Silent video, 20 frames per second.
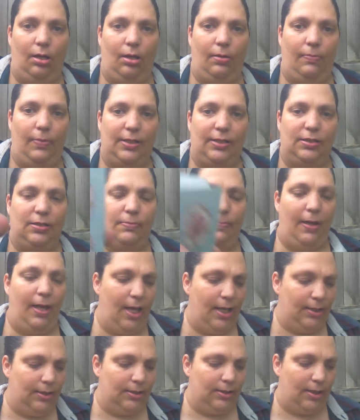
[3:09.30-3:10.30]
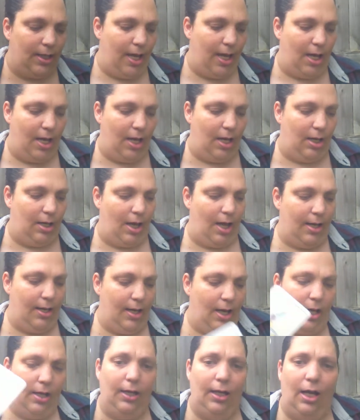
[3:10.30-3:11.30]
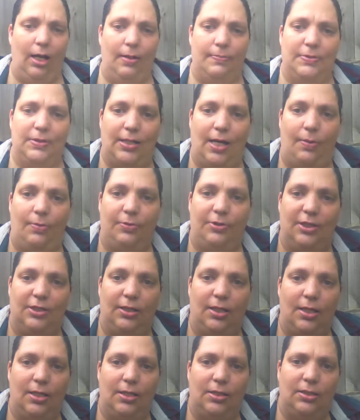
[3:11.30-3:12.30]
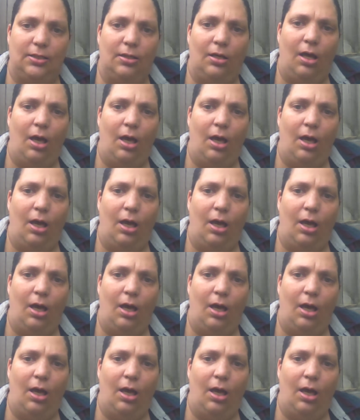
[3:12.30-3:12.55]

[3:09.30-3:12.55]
That's the backs. And I kind of got upset with this because